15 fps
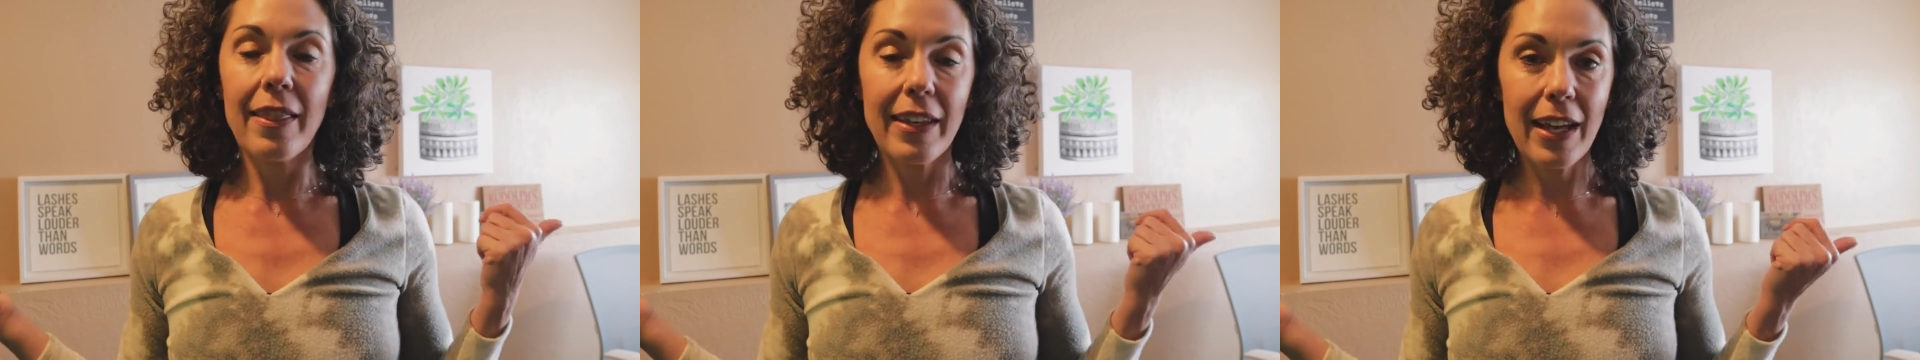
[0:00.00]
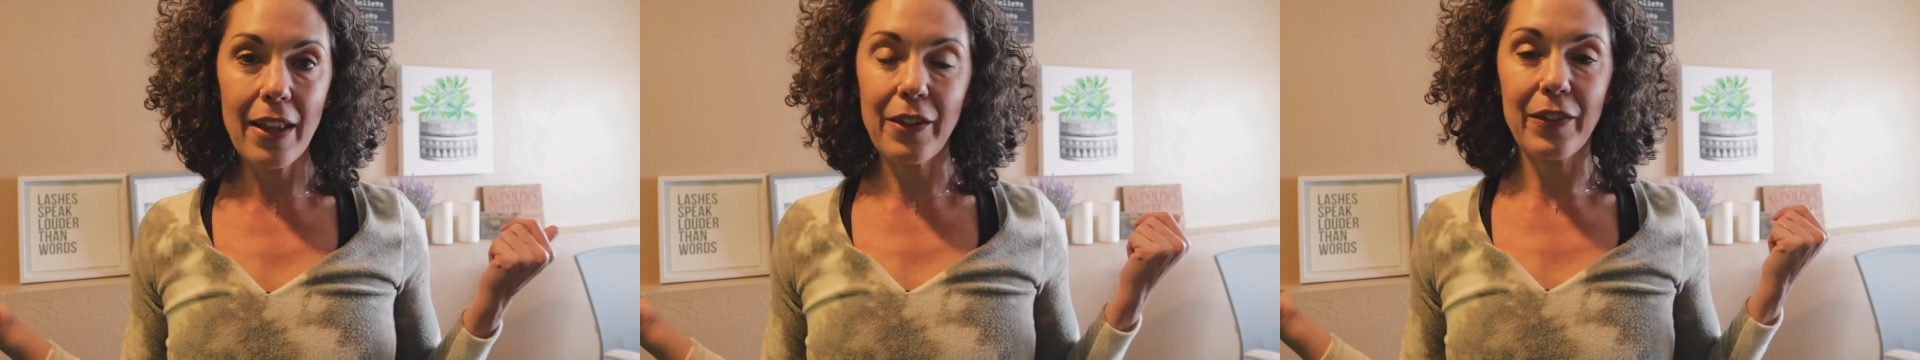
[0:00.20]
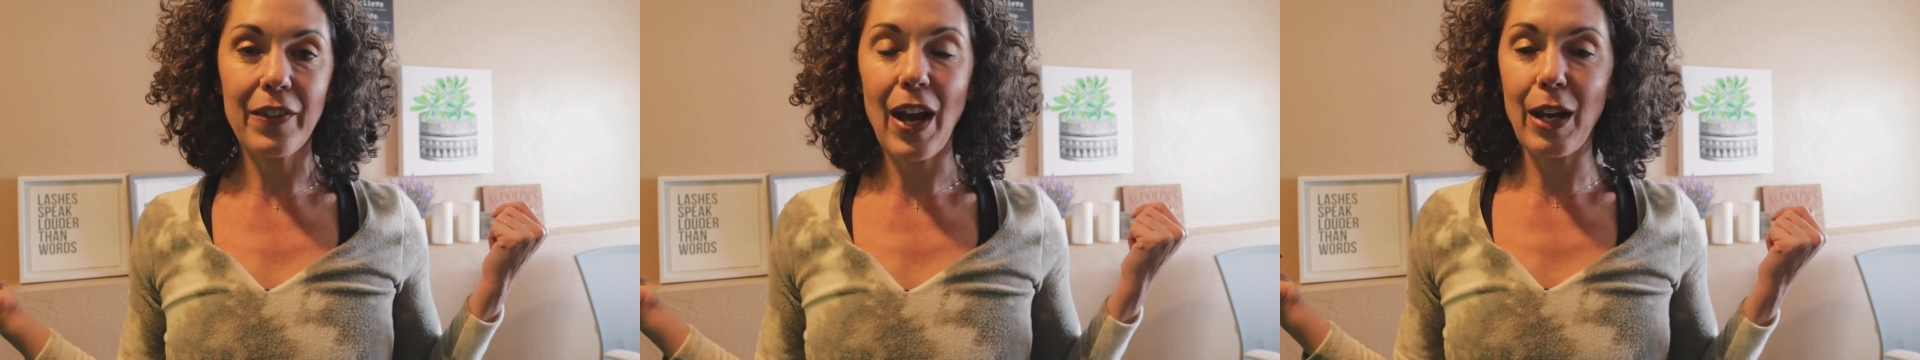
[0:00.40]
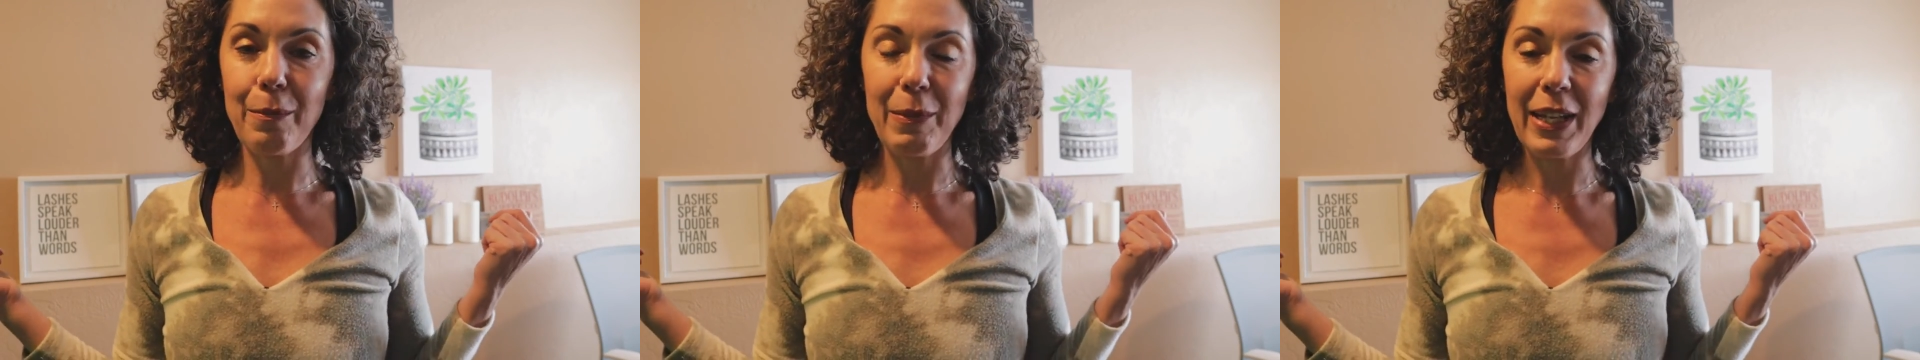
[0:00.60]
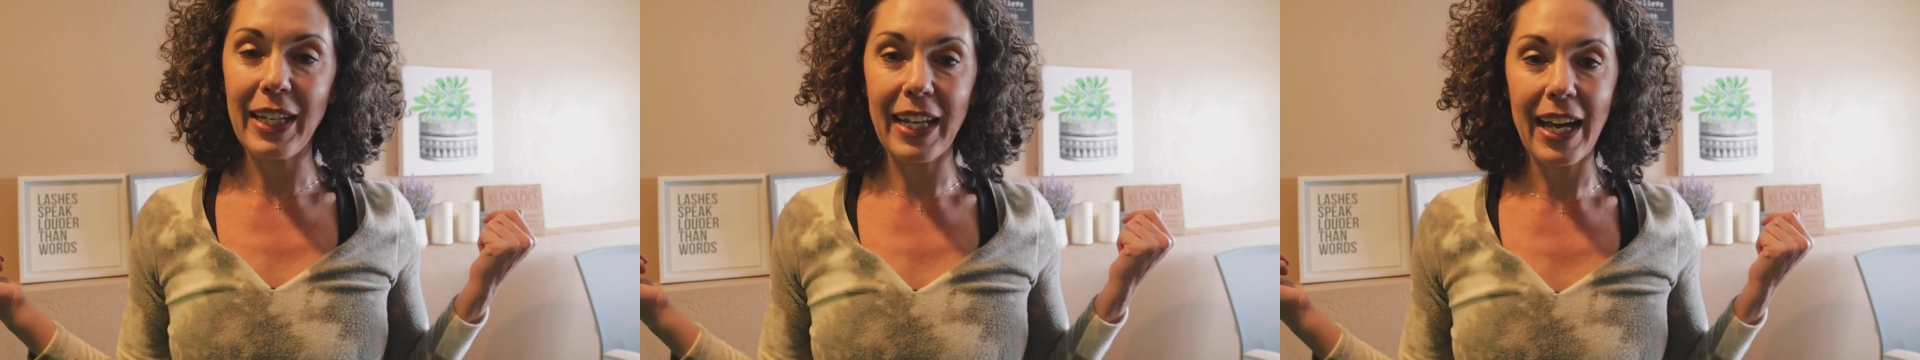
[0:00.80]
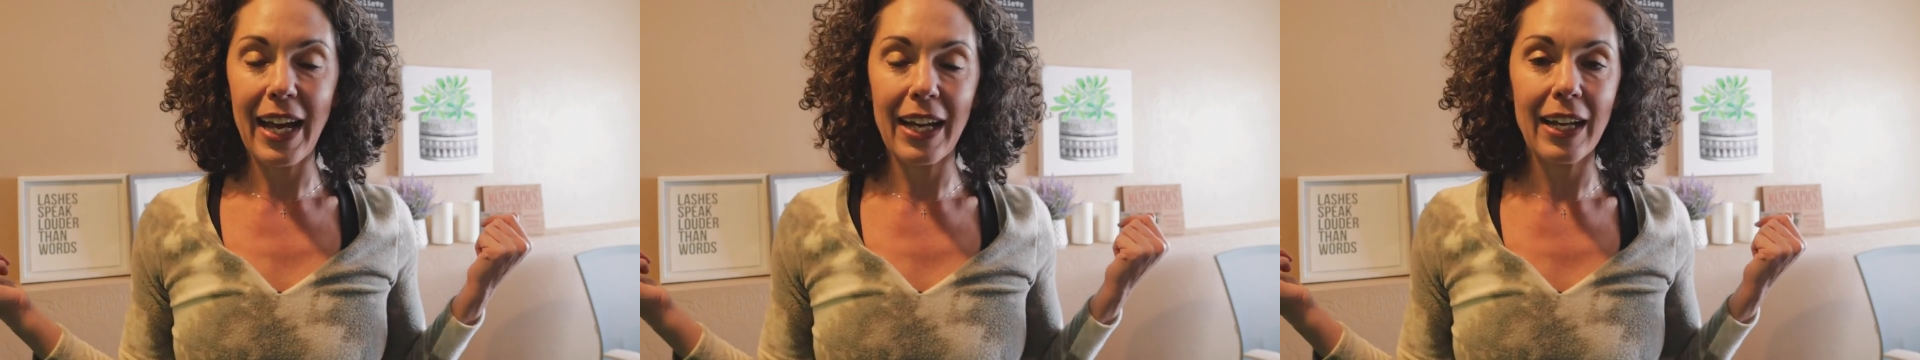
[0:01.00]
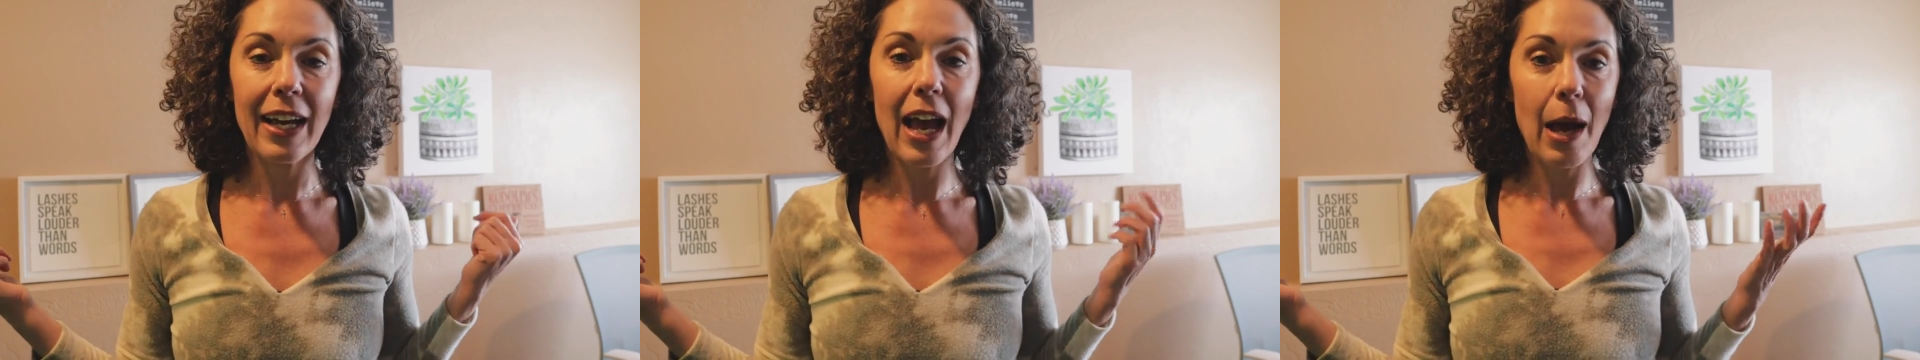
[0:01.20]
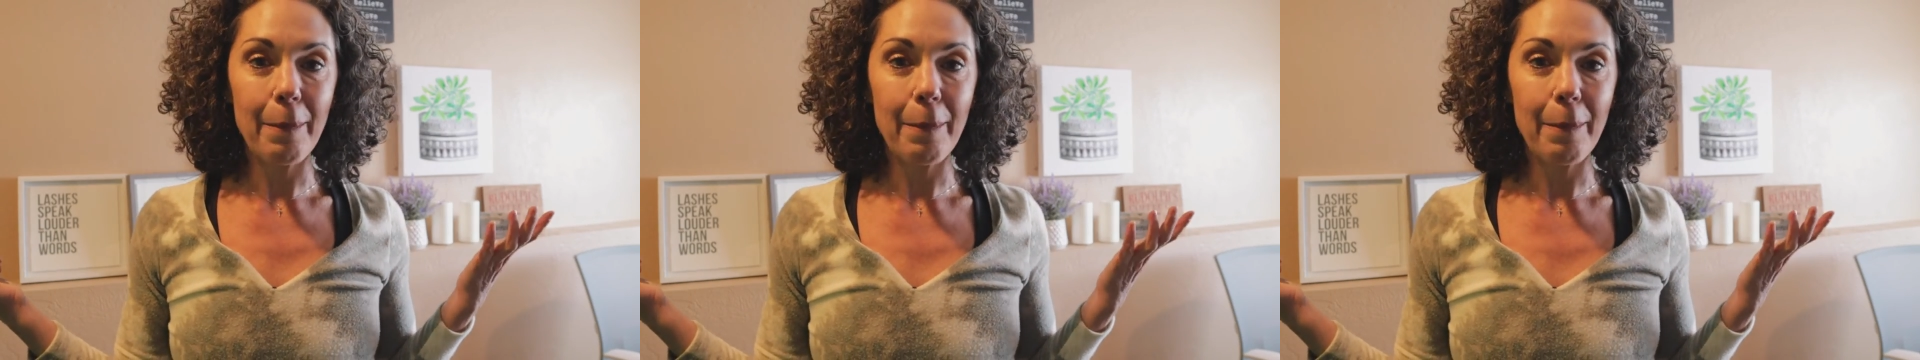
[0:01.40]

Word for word: the Other Side Media